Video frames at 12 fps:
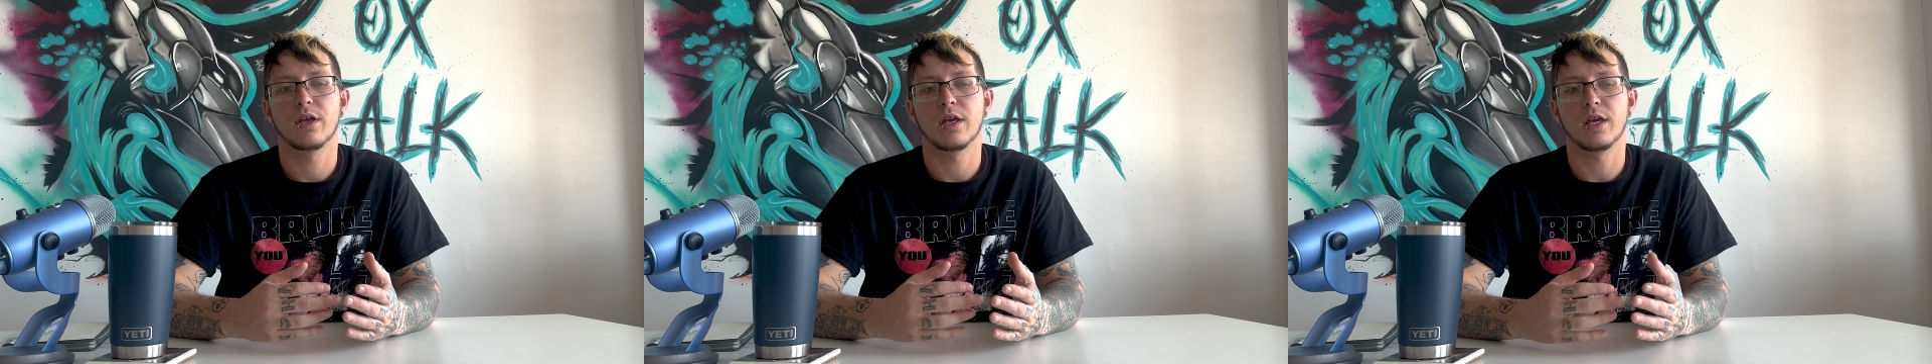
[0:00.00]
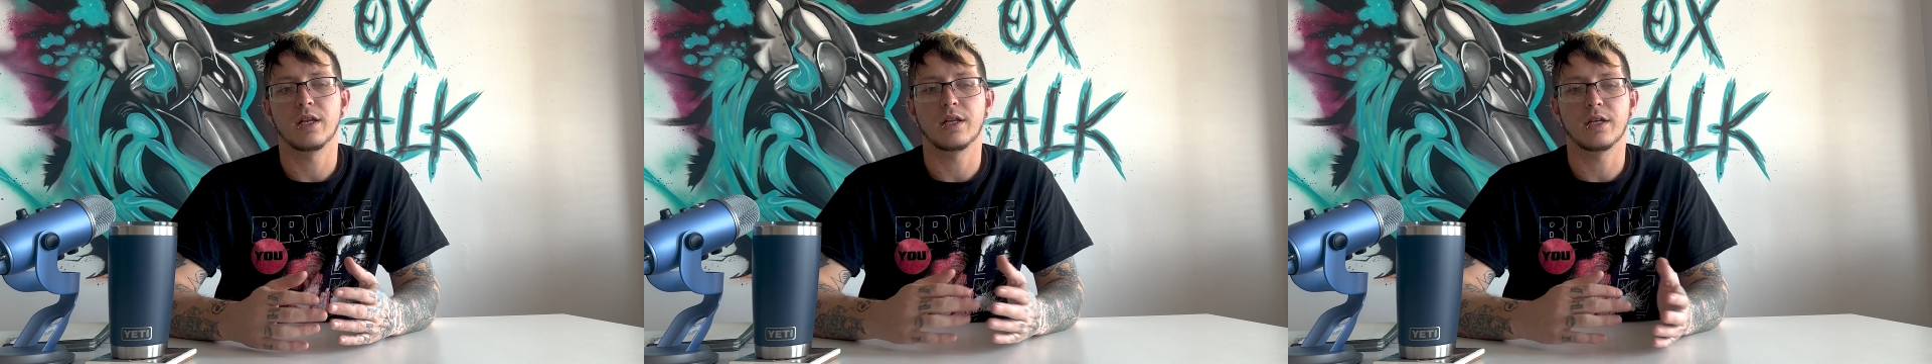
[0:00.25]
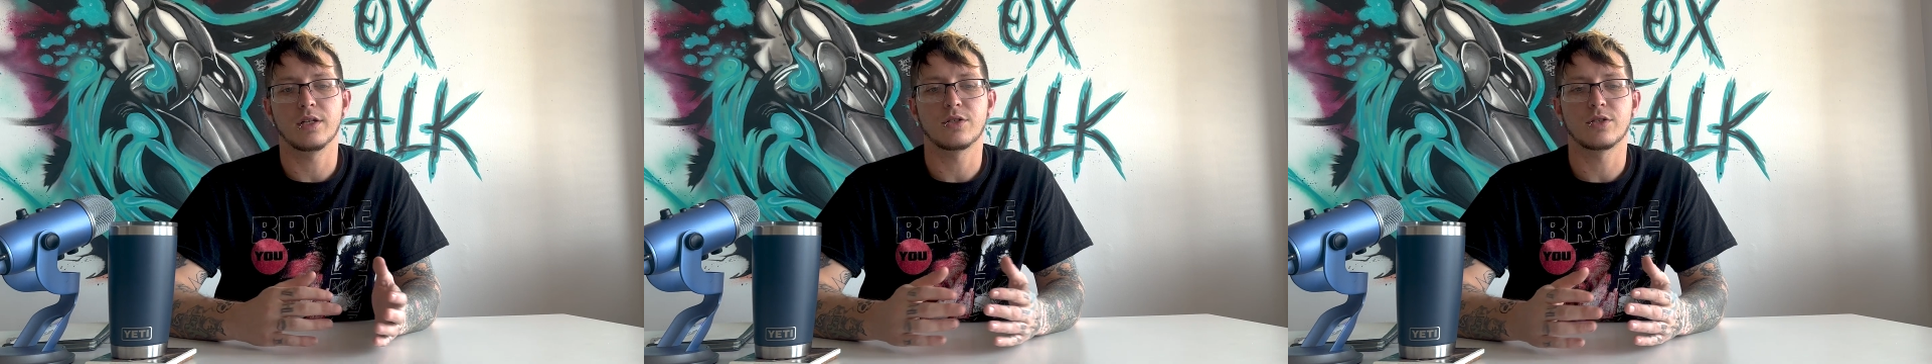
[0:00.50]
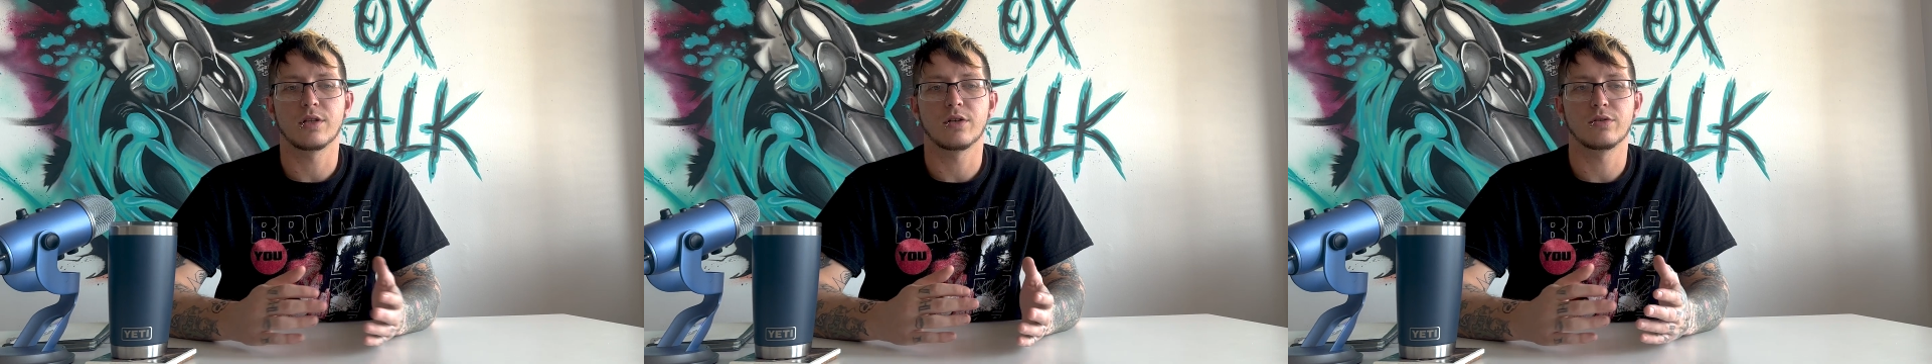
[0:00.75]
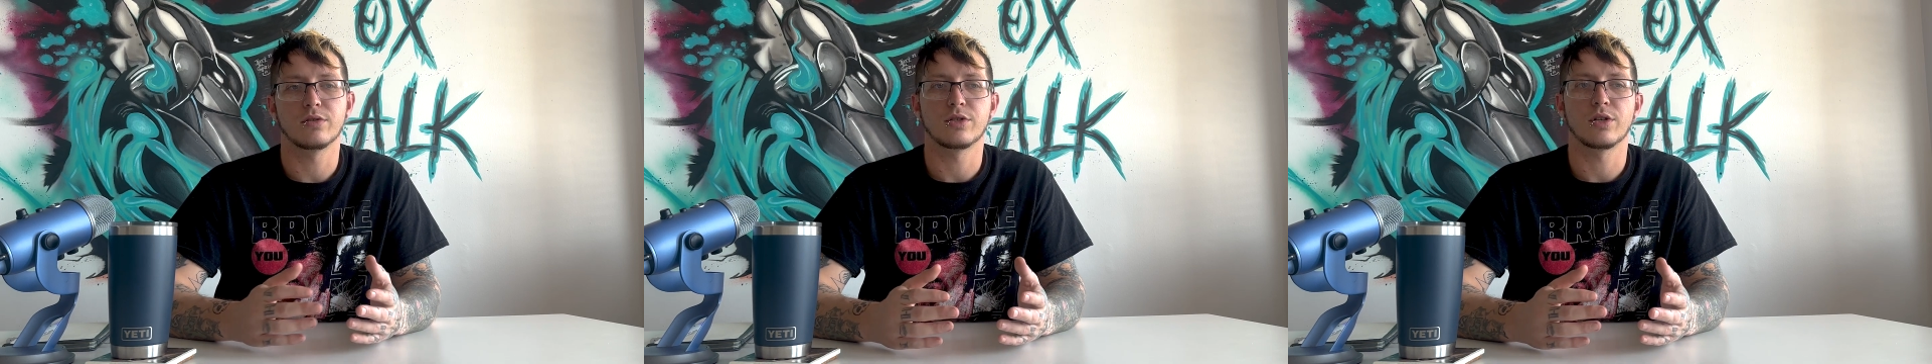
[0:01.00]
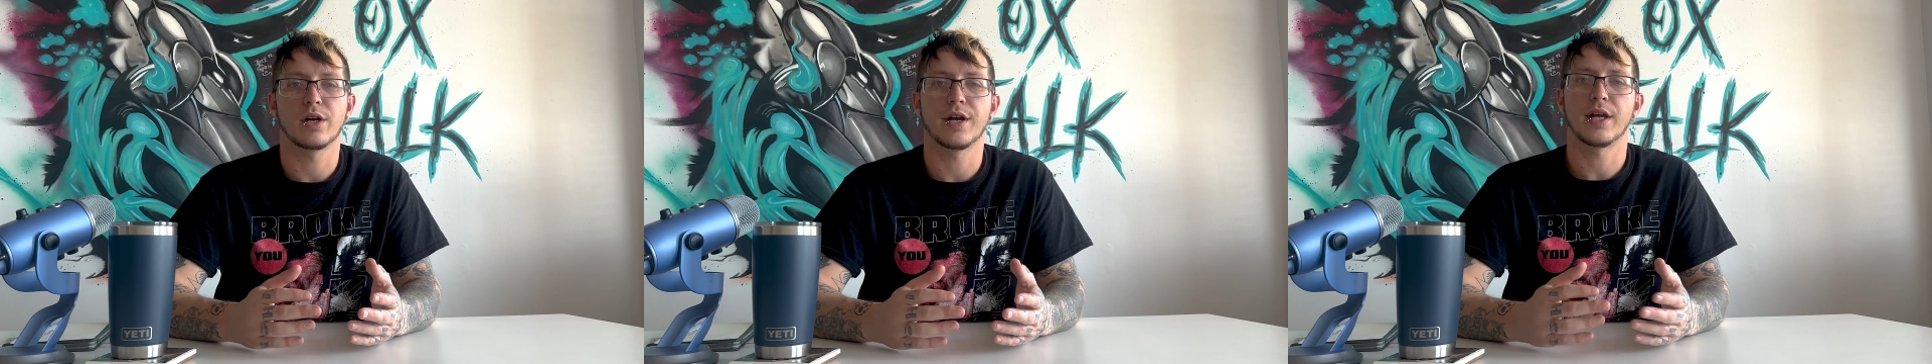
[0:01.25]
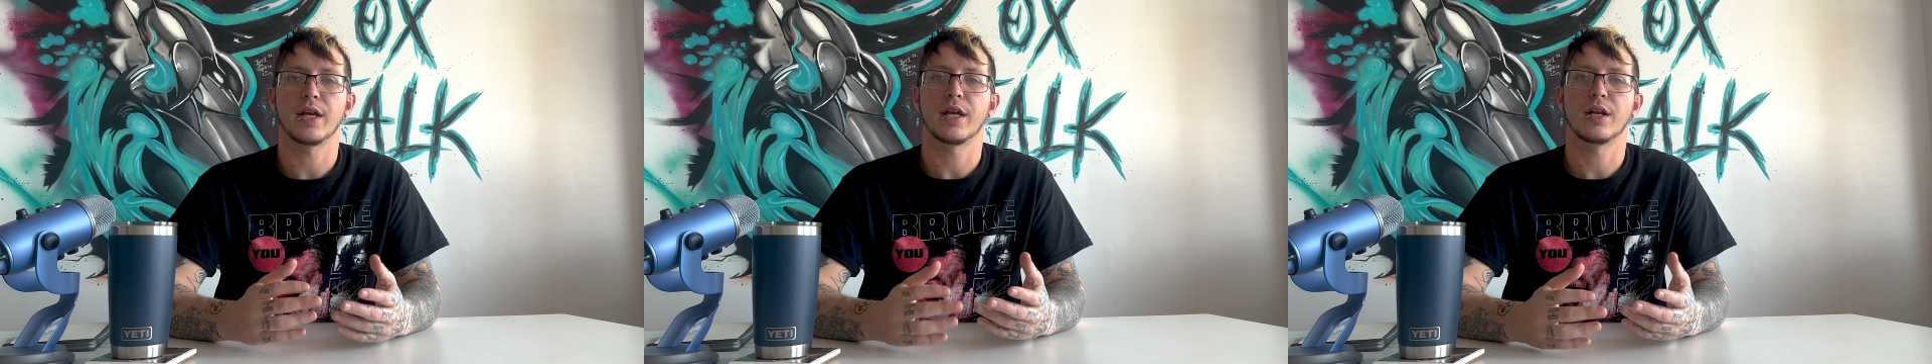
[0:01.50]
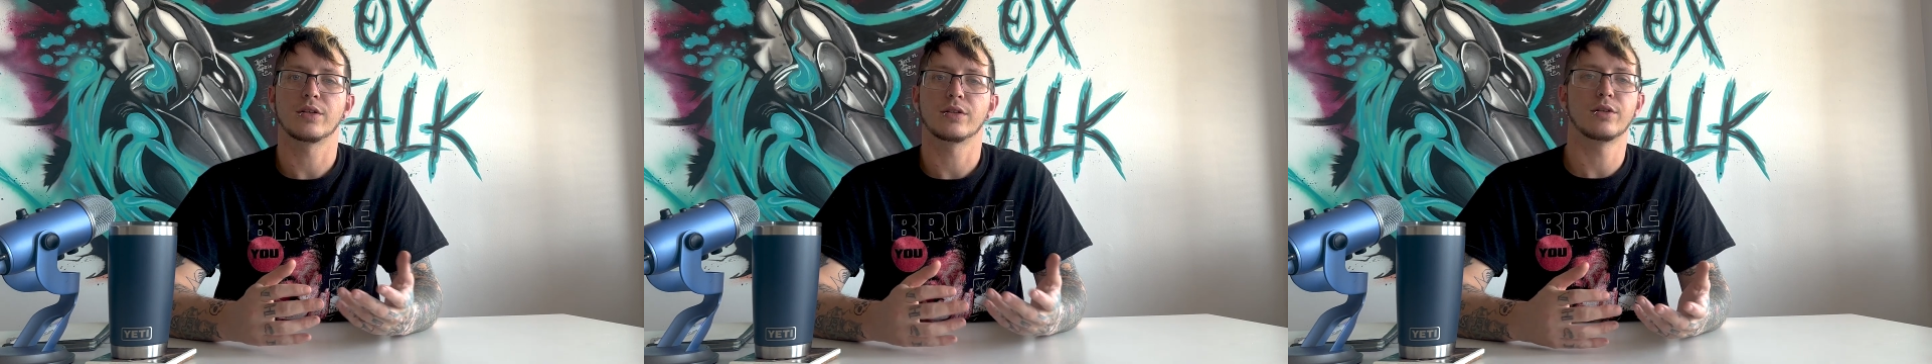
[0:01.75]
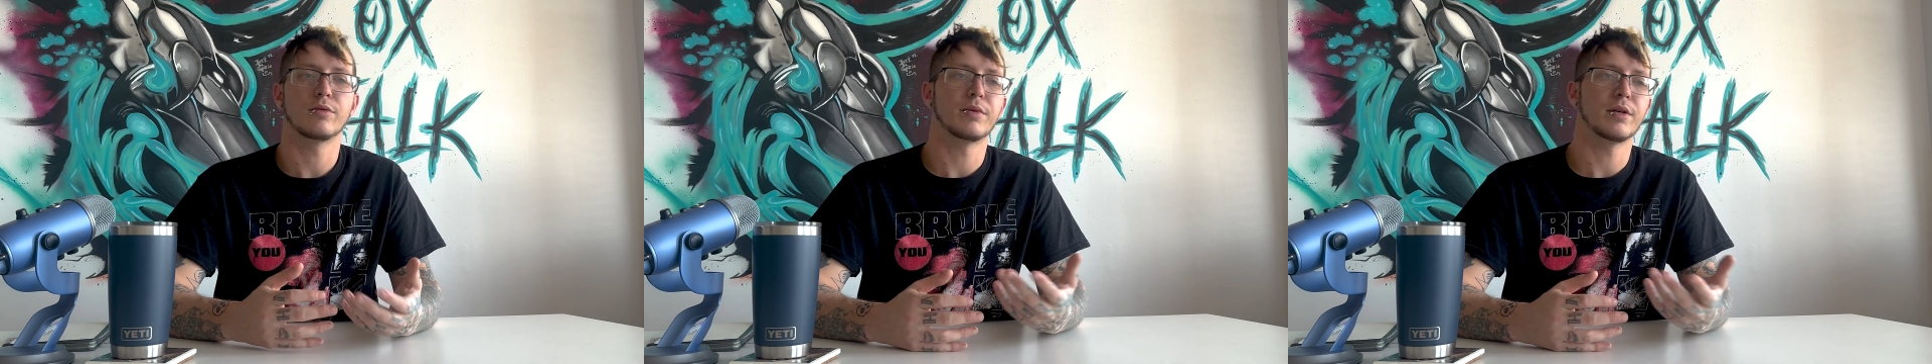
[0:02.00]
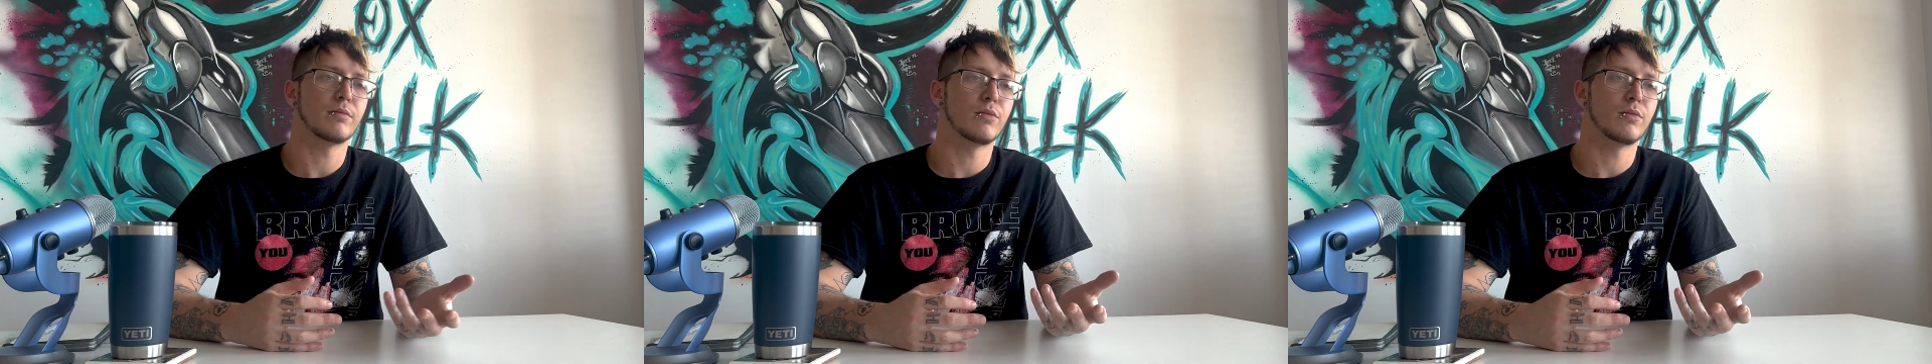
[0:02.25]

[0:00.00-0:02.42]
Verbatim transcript: in each of those, you're going to get a little bit